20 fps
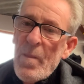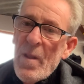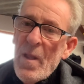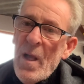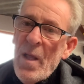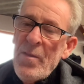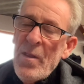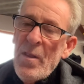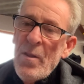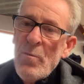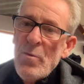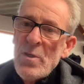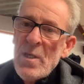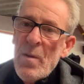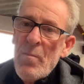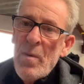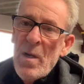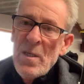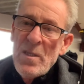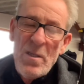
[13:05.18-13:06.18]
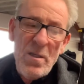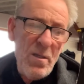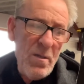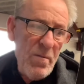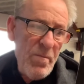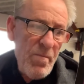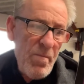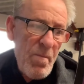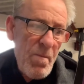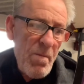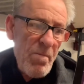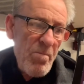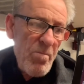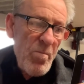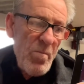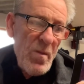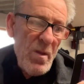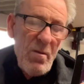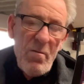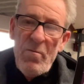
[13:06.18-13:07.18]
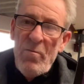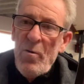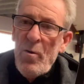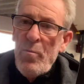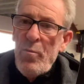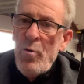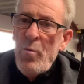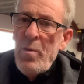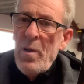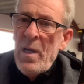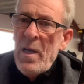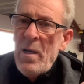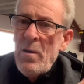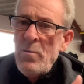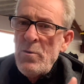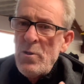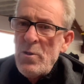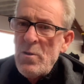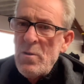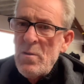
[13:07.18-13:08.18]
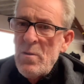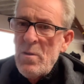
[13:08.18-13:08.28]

then they were sandblasted for a public house.